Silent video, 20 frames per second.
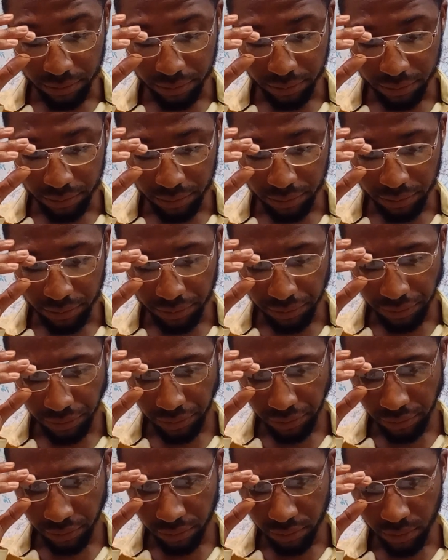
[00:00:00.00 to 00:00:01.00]

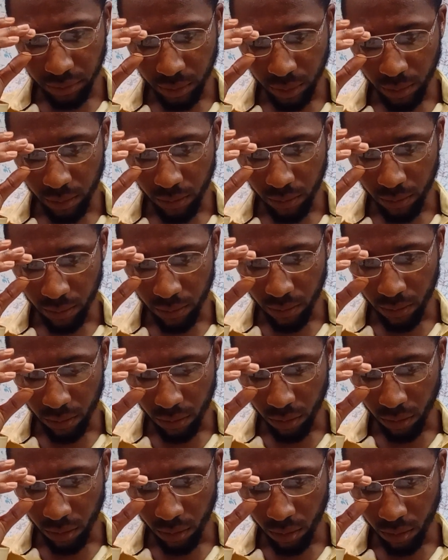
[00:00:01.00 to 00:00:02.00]

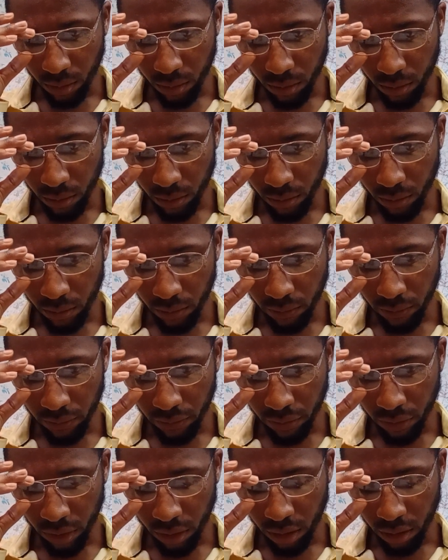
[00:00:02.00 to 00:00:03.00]

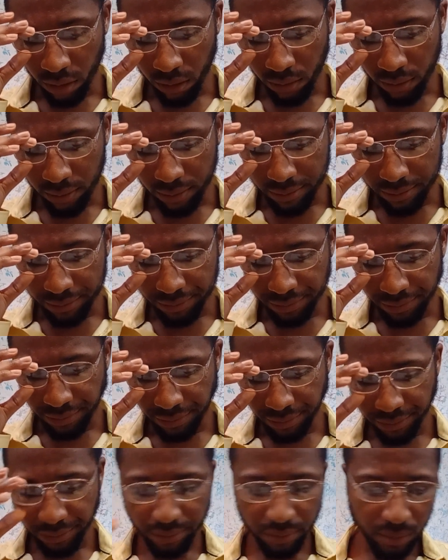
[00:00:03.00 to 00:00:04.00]
(silence)